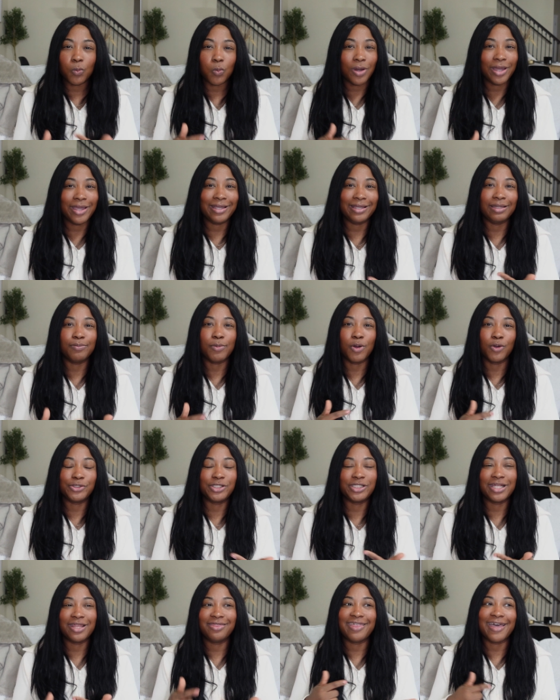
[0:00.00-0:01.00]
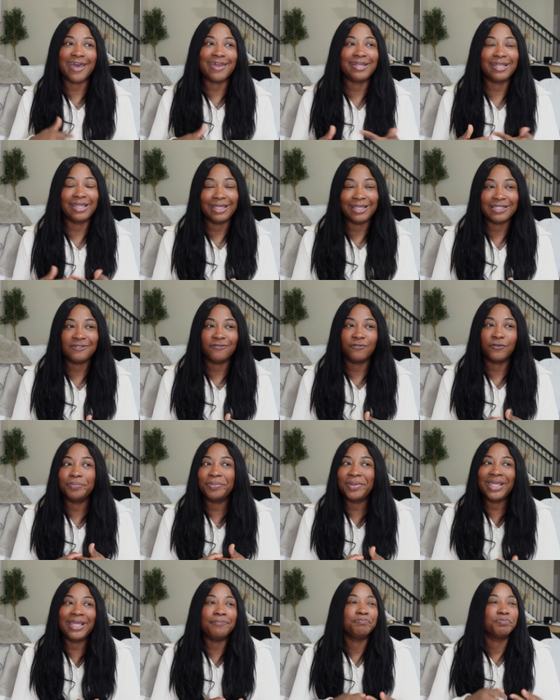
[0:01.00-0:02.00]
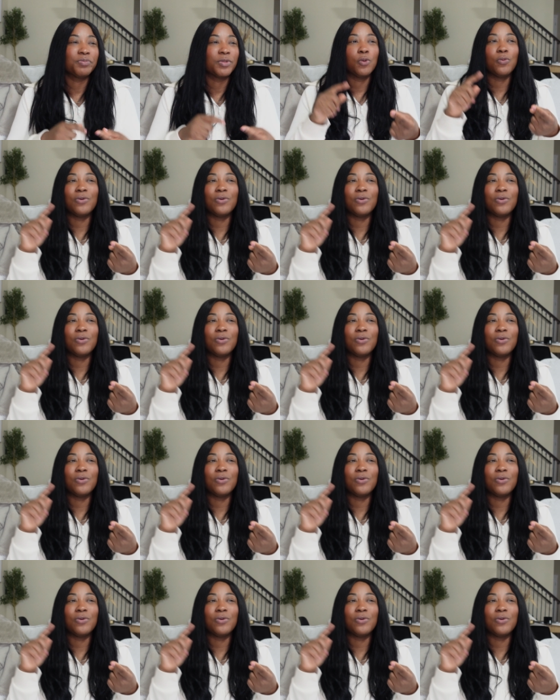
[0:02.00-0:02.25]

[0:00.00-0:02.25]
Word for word: what emotion that is. For me,